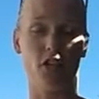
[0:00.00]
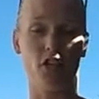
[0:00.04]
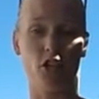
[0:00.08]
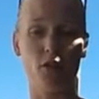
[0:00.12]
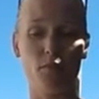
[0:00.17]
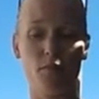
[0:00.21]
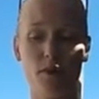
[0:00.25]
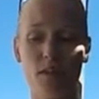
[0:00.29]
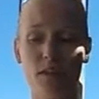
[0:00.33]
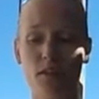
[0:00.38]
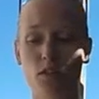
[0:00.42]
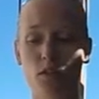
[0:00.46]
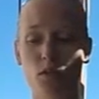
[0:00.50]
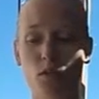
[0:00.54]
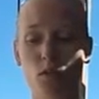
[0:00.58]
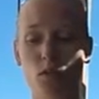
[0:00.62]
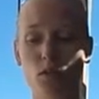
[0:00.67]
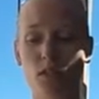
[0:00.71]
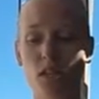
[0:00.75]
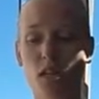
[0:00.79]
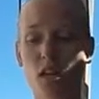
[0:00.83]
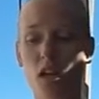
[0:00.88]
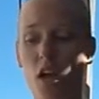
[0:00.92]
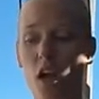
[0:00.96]
your
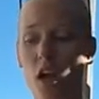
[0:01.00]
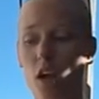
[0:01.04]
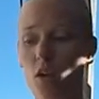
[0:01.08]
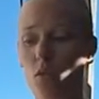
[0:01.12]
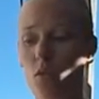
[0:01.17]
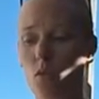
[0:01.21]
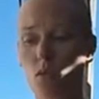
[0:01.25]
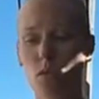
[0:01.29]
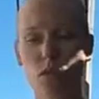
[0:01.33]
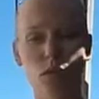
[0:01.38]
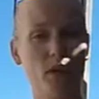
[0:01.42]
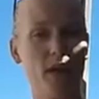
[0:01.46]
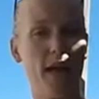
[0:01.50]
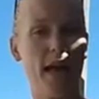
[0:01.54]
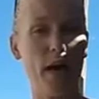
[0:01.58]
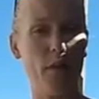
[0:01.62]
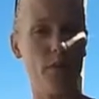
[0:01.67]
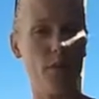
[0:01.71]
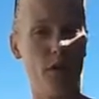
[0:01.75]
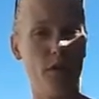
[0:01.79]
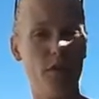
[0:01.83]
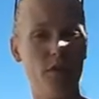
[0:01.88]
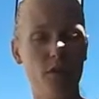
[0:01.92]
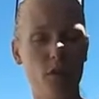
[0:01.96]
muscles and also
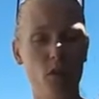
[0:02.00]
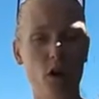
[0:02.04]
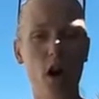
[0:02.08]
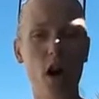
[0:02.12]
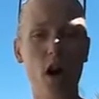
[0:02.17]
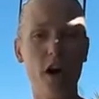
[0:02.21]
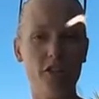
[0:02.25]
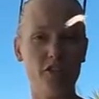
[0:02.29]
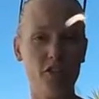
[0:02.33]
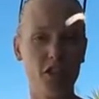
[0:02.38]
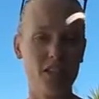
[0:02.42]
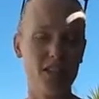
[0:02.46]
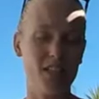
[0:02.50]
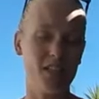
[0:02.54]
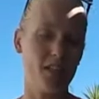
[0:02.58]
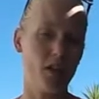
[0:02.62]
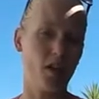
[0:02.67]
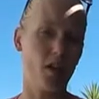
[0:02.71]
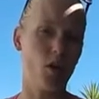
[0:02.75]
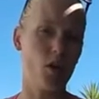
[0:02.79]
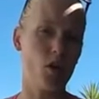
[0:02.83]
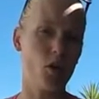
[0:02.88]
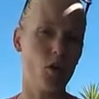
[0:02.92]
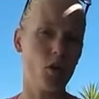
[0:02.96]
help you feel hydrated a
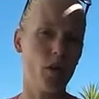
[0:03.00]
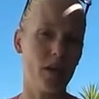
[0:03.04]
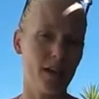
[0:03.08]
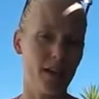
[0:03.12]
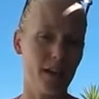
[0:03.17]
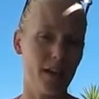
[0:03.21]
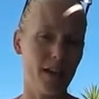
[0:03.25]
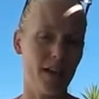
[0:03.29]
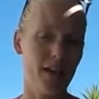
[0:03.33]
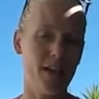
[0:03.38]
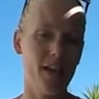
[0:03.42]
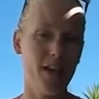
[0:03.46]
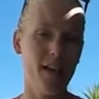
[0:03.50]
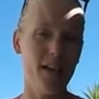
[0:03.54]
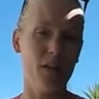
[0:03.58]
lot quicker,